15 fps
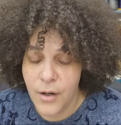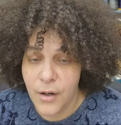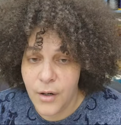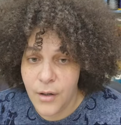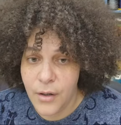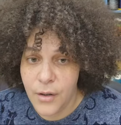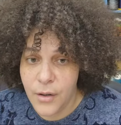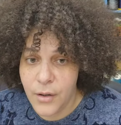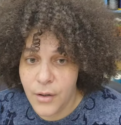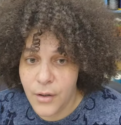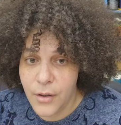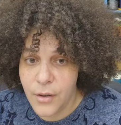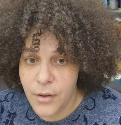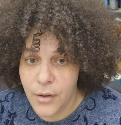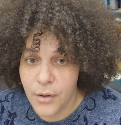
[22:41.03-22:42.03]

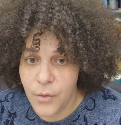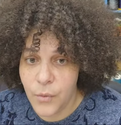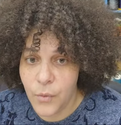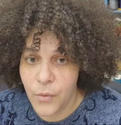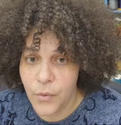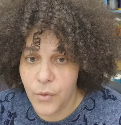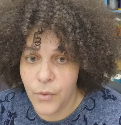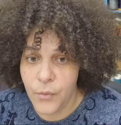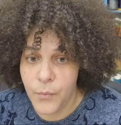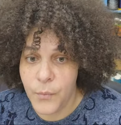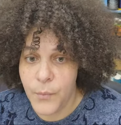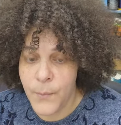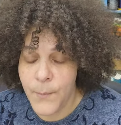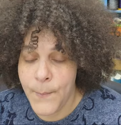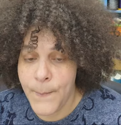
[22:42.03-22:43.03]

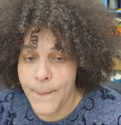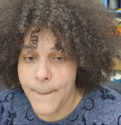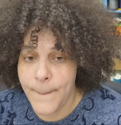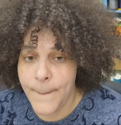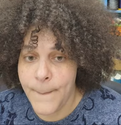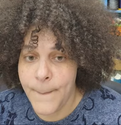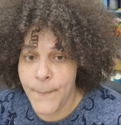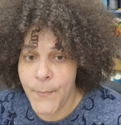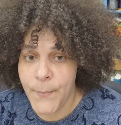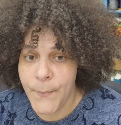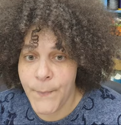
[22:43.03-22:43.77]
Nothing is said.